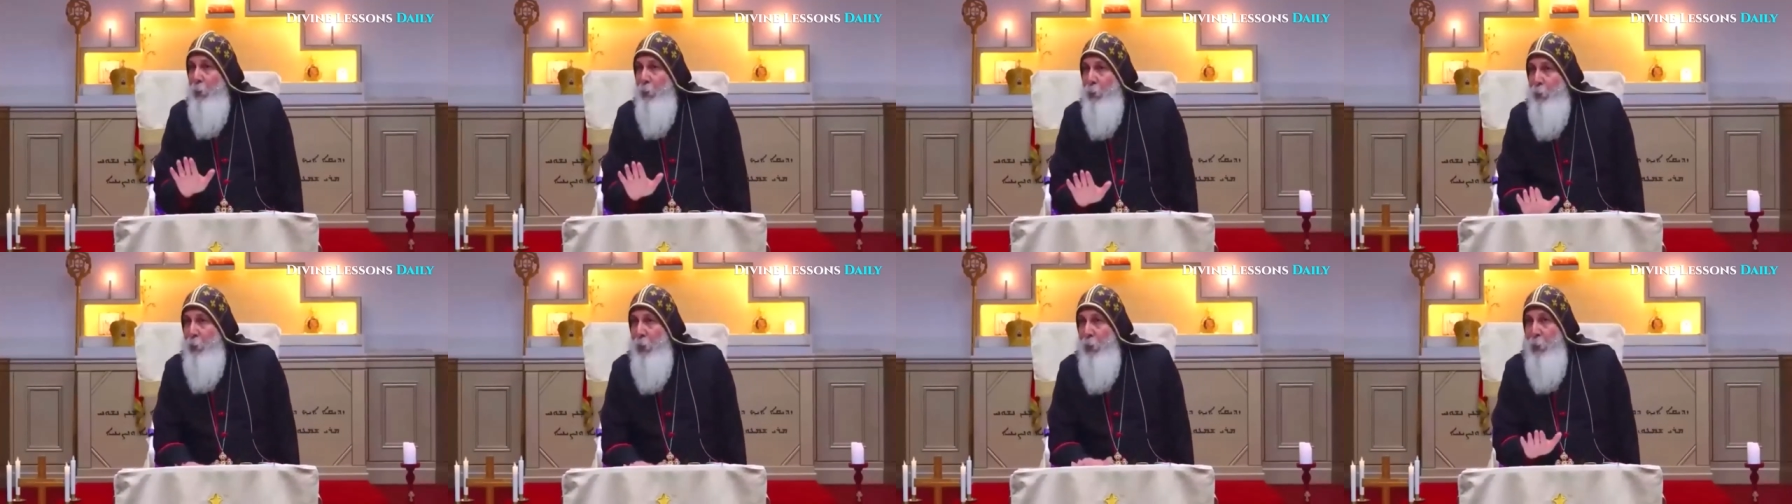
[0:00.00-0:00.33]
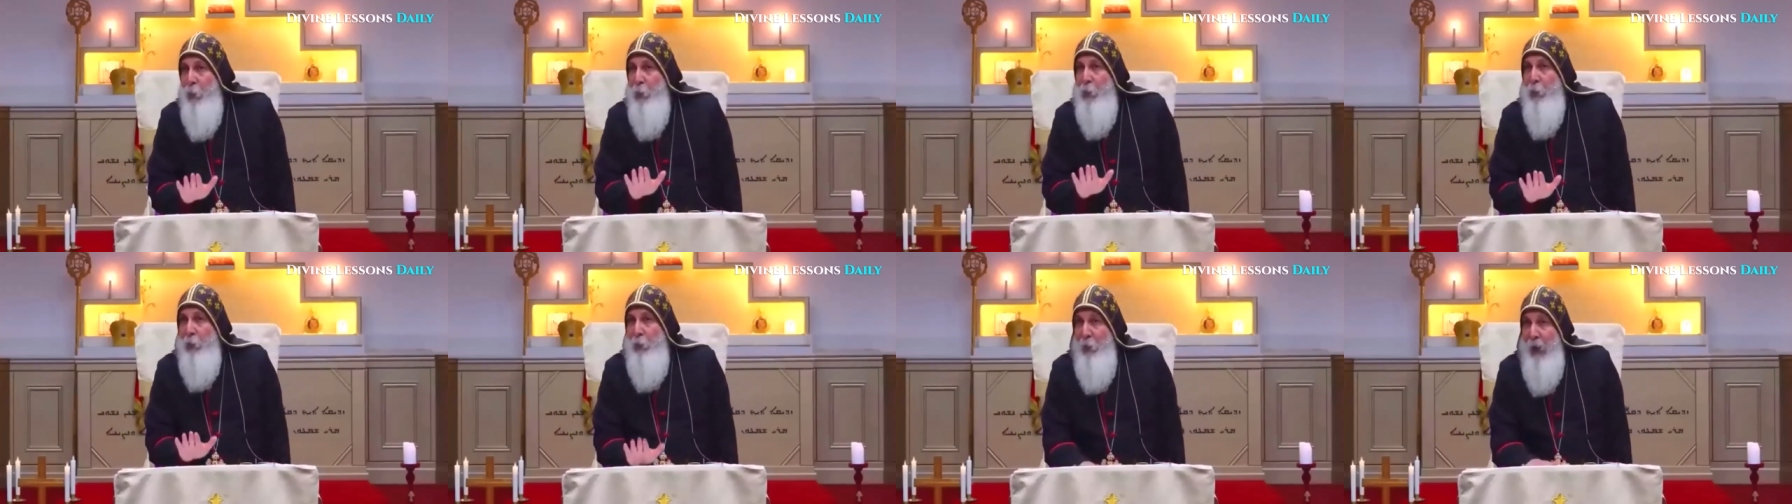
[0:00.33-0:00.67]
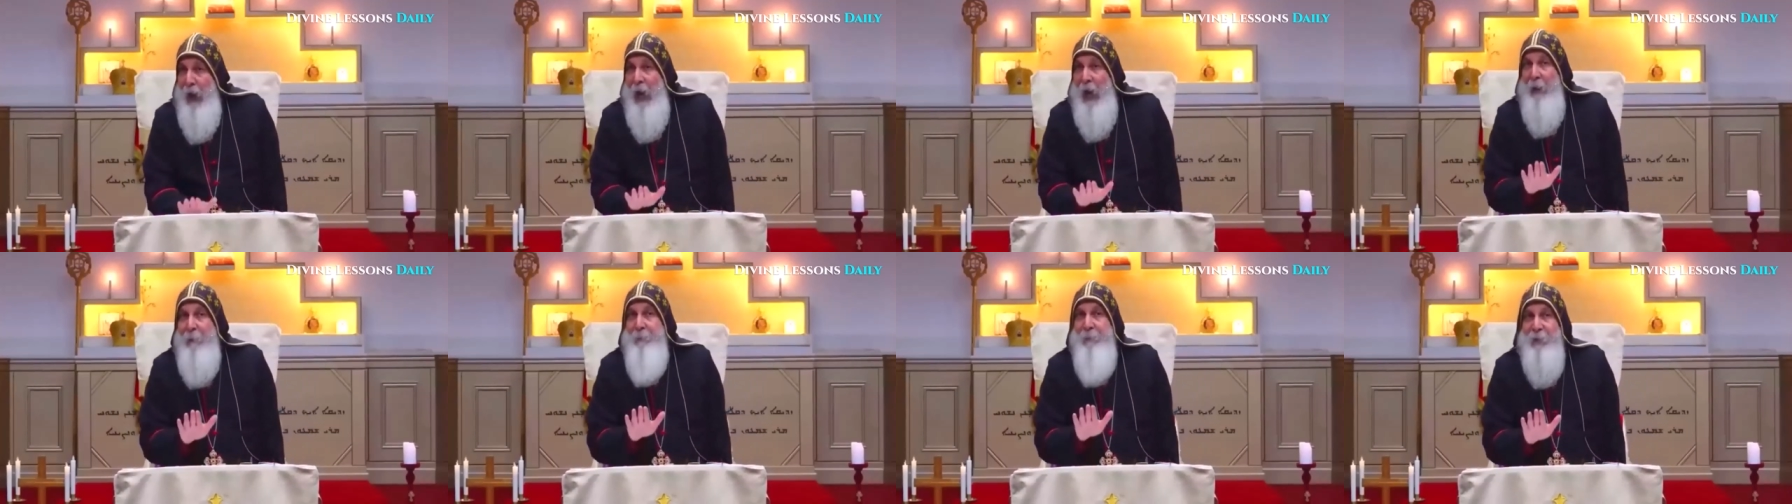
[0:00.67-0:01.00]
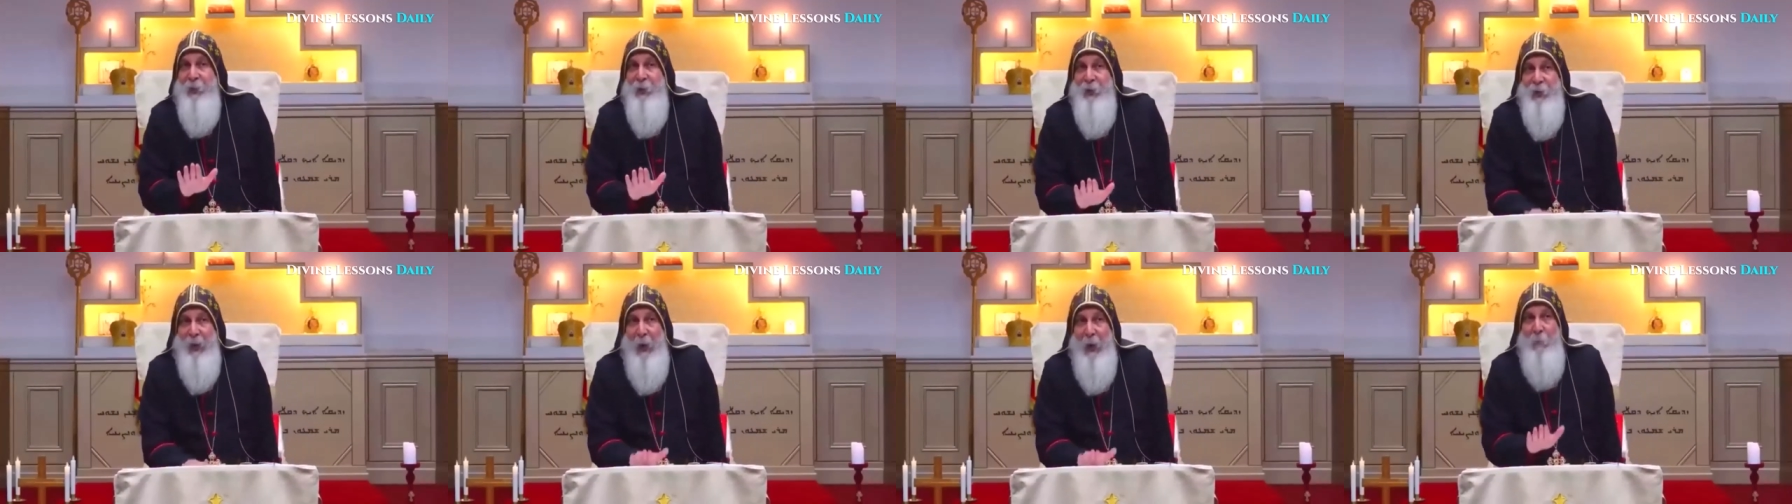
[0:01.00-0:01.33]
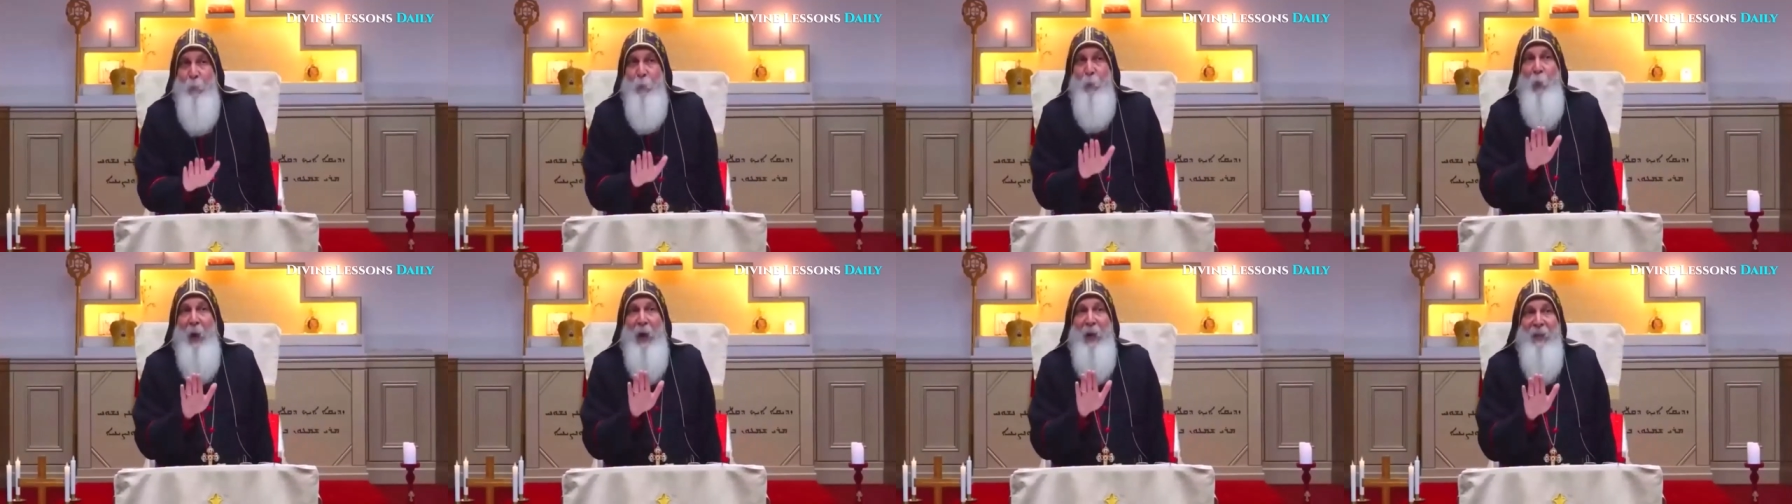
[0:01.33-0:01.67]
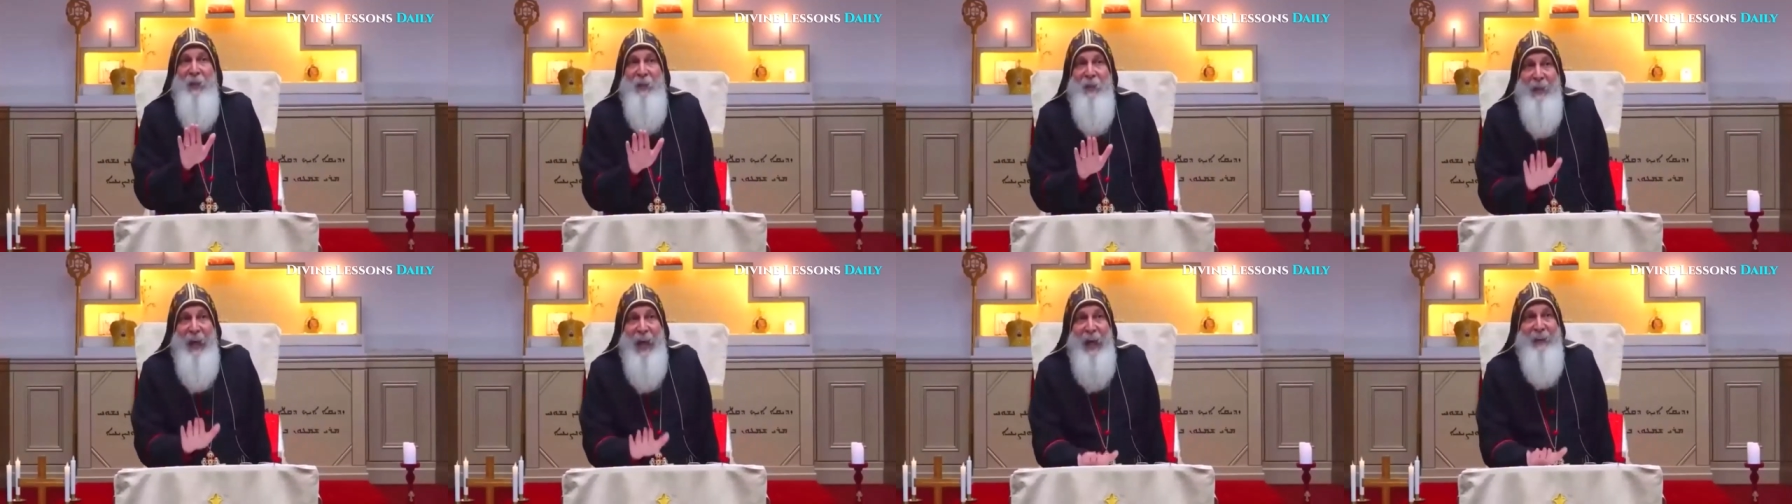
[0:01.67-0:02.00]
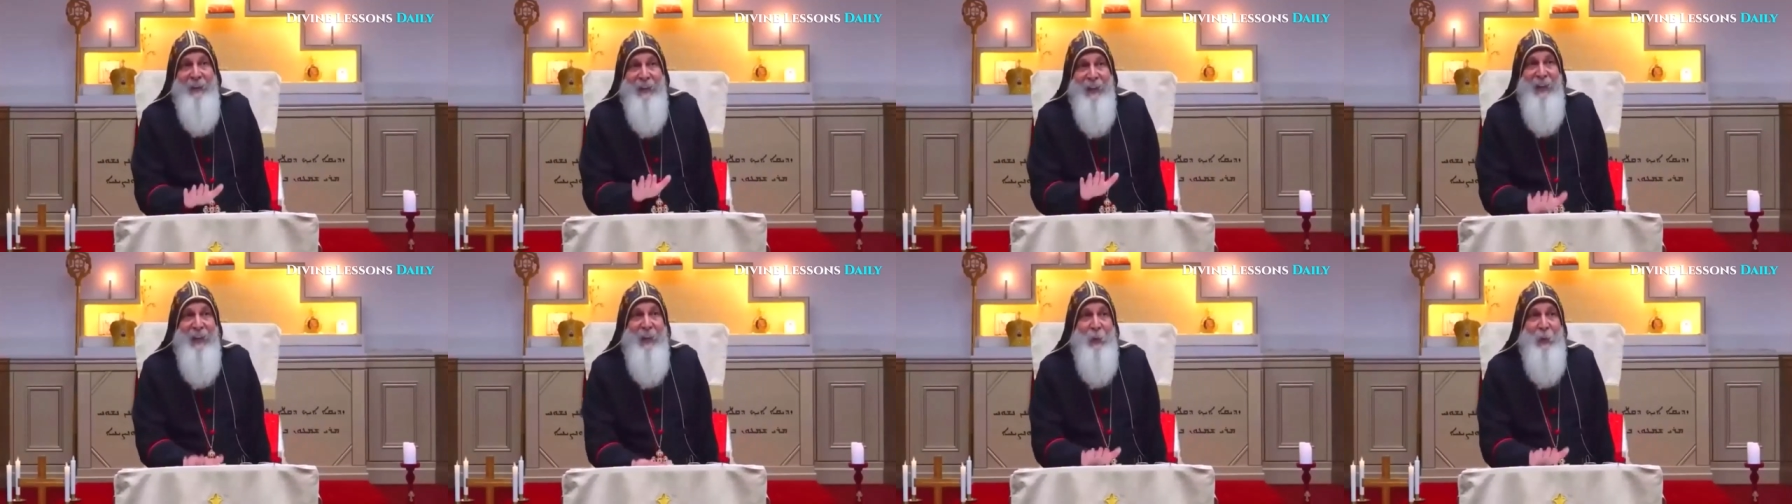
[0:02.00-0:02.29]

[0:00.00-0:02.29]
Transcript: Do you cry for someone that